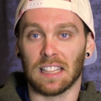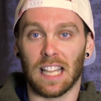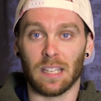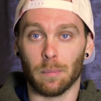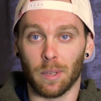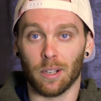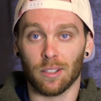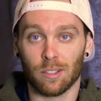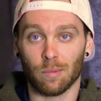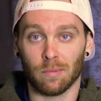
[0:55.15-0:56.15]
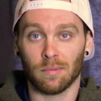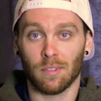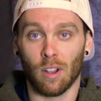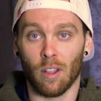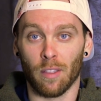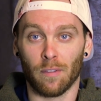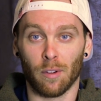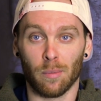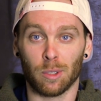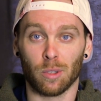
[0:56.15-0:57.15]
light beers
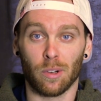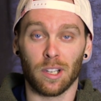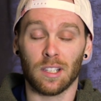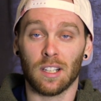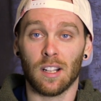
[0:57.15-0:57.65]
for the majority.